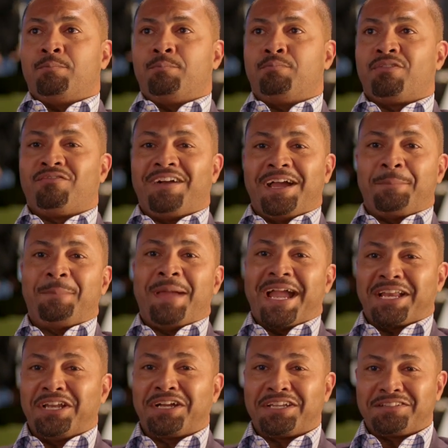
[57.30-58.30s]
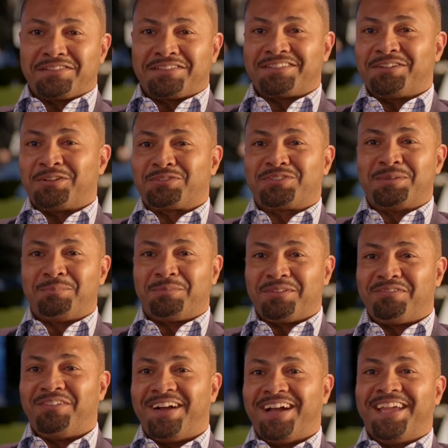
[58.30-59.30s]
provide Mac Nuggets or
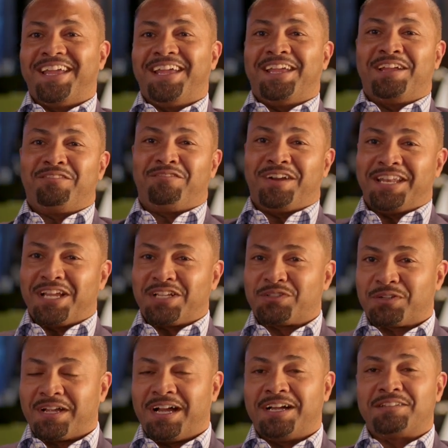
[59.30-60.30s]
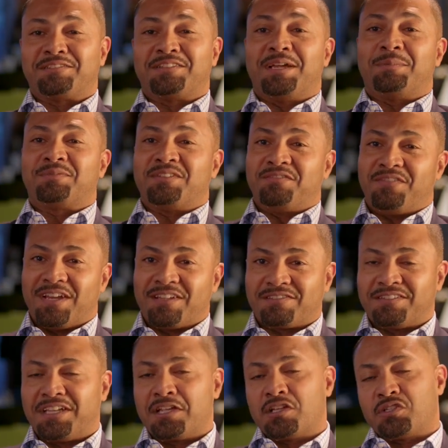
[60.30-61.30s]
simplifying financial concepts,
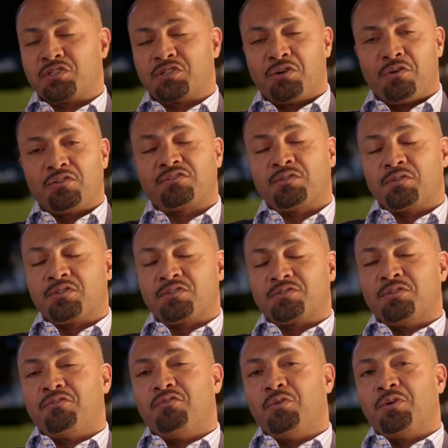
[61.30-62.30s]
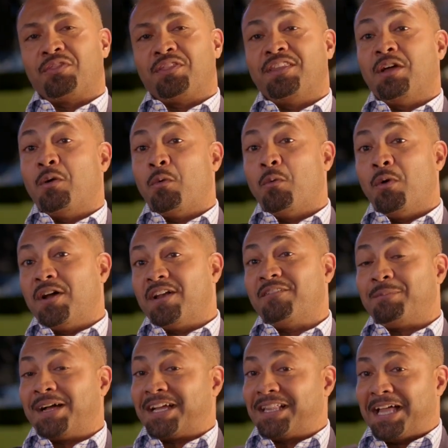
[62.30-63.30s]
investing, insurance, so on and so forth. And then one
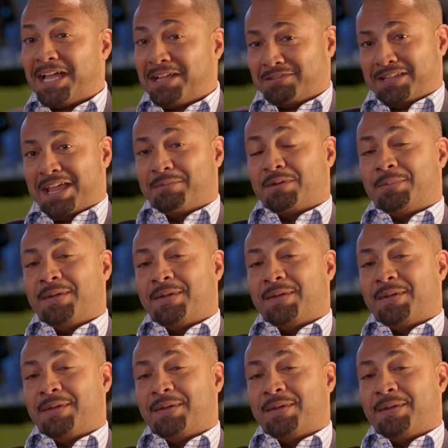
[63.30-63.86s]
of my clients came to